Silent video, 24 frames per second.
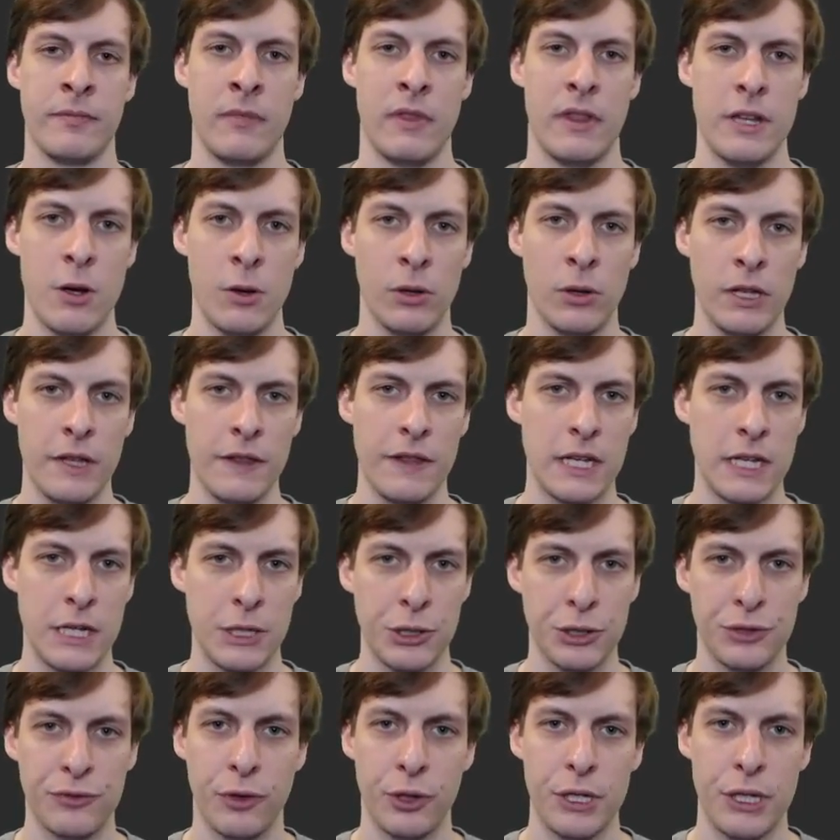The only thing
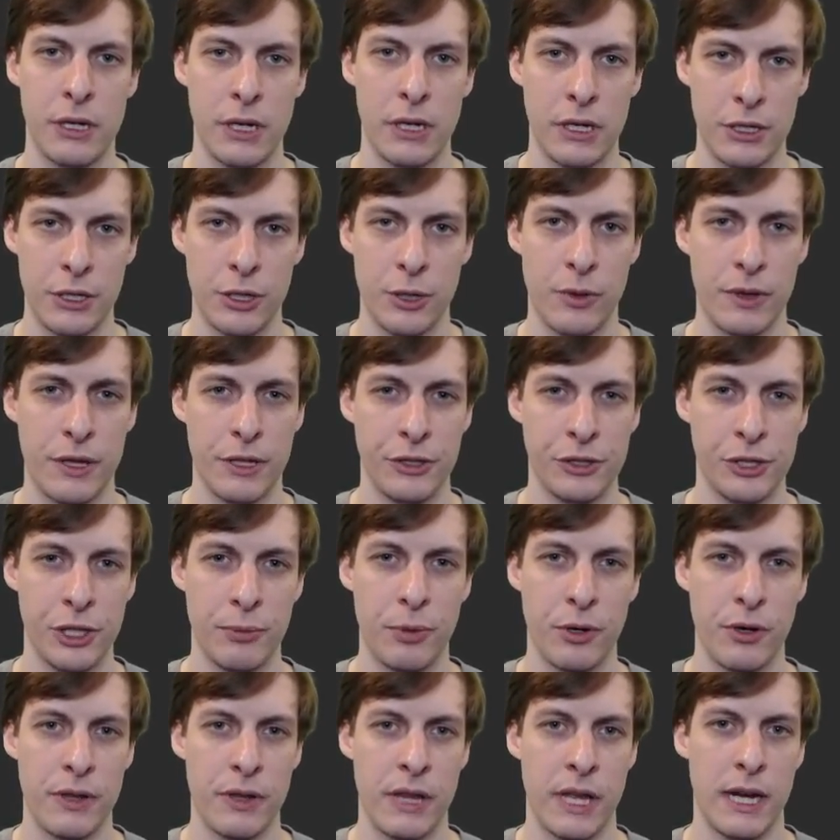useful you can do with a
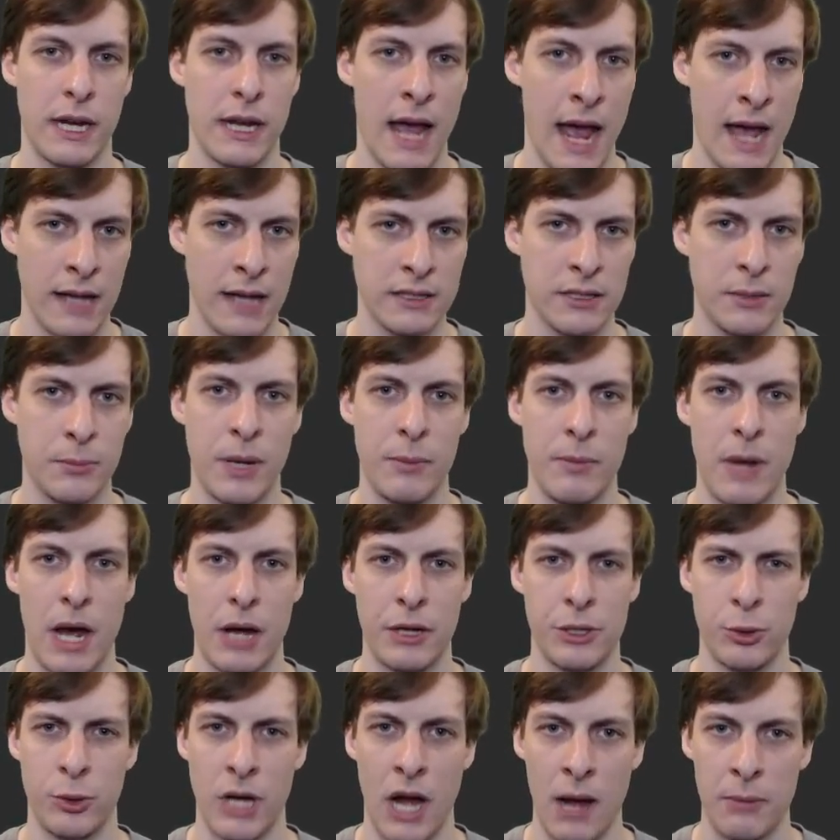super that hasn't been
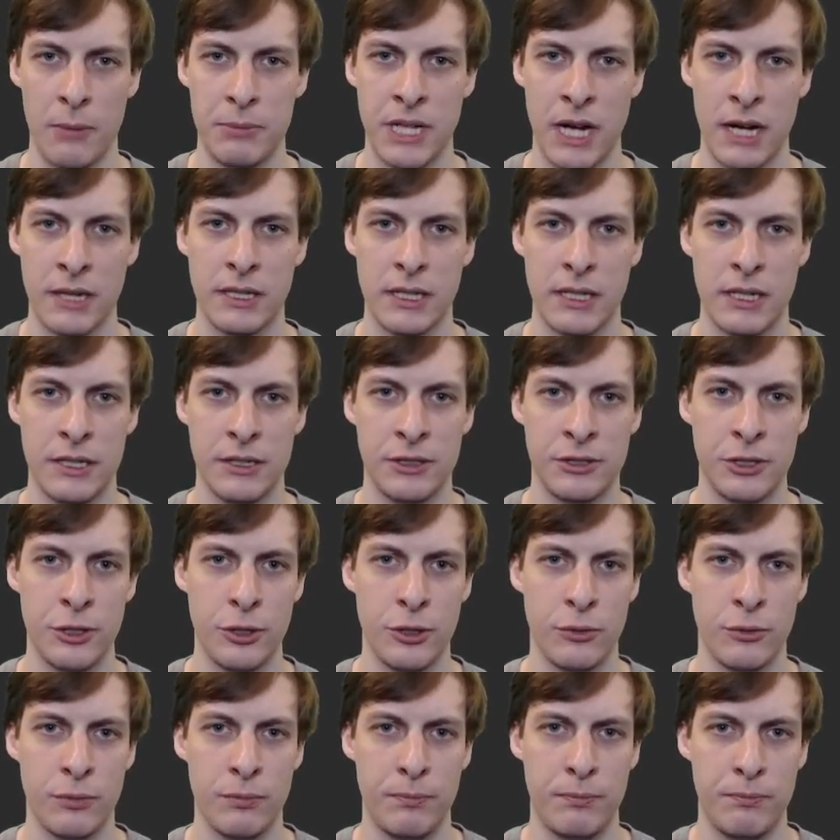bound to an object is
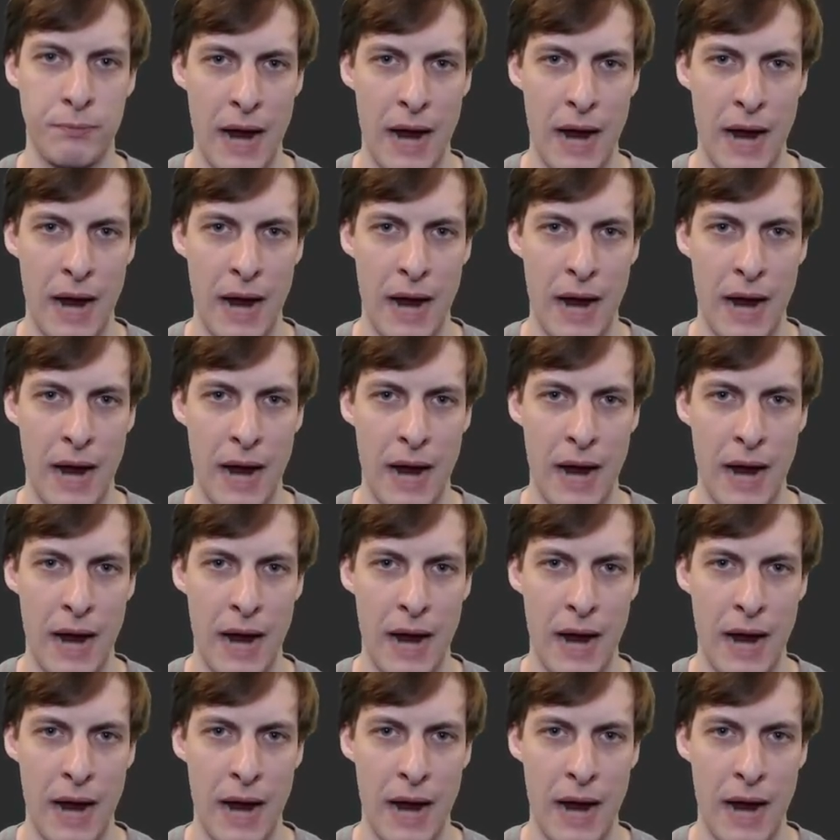to